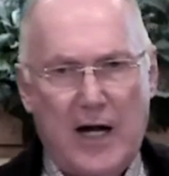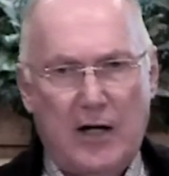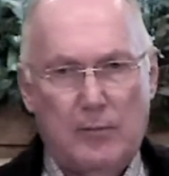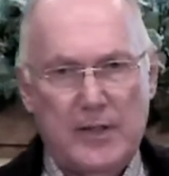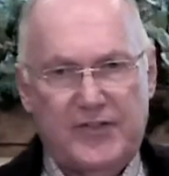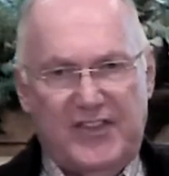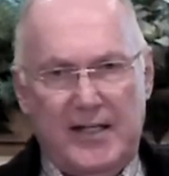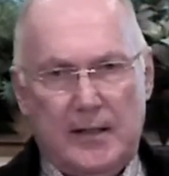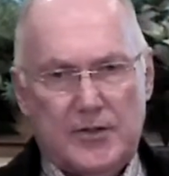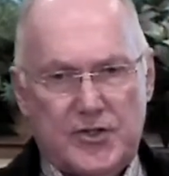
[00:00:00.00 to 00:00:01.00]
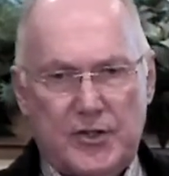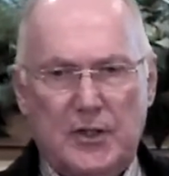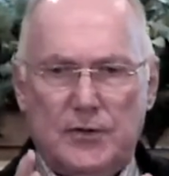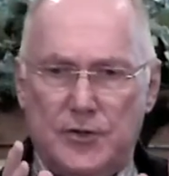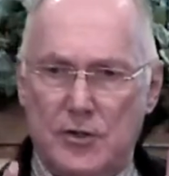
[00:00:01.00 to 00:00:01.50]
Arimathea's
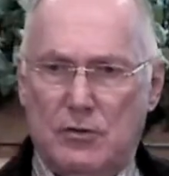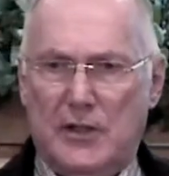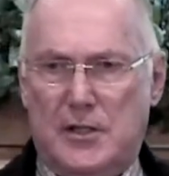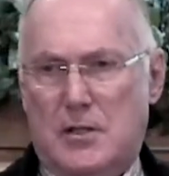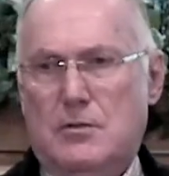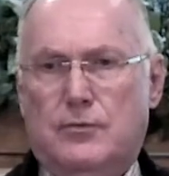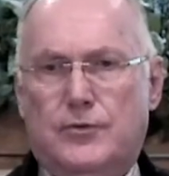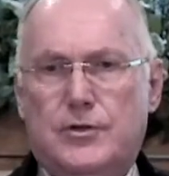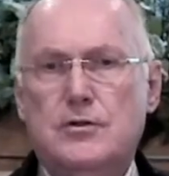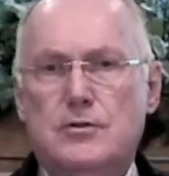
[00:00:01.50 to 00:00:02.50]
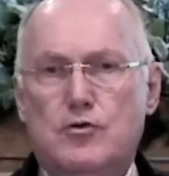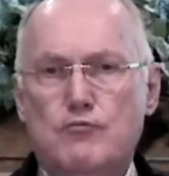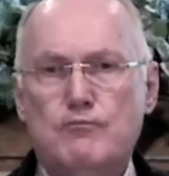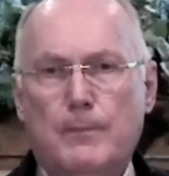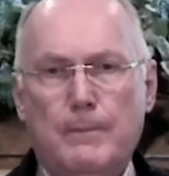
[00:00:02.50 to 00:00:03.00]
newly hewn
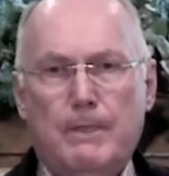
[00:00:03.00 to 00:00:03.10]
tomb,